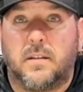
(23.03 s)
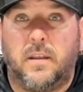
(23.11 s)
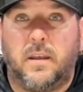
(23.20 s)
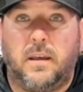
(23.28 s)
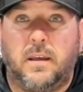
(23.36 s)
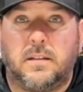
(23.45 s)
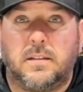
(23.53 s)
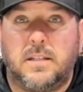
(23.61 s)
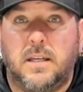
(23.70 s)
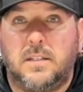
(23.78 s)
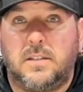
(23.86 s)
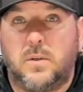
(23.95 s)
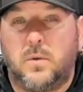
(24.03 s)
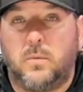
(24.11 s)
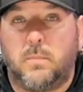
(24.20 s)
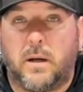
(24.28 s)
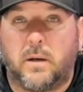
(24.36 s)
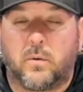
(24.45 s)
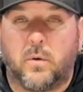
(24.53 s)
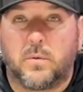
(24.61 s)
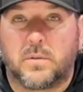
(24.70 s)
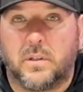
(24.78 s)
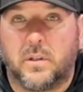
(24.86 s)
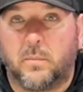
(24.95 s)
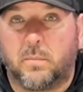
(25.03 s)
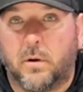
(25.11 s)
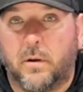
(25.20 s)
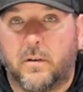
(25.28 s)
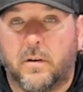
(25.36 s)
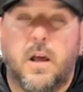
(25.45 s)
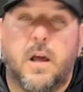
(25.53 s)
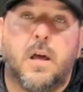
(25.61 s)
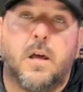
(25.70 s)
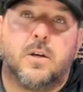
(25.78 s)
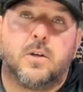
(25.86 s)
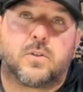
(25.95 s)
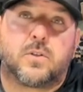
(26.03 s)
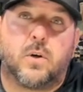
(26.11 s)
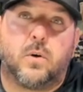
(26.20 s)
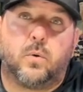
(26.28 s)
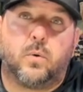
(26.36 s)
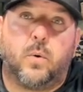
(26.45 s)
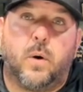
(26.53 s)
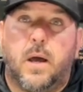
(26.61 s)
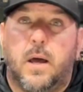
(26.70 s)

the T2 Micro's little brother. So